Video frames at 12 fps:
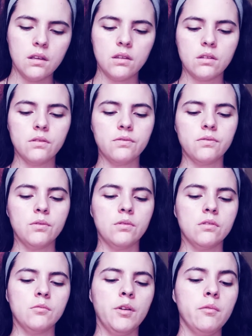The
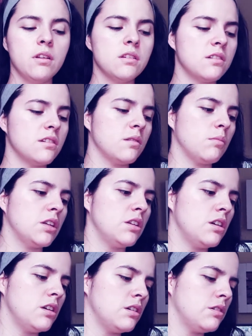Fool. We want to start something
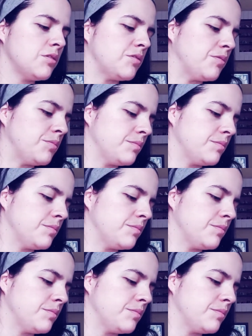new!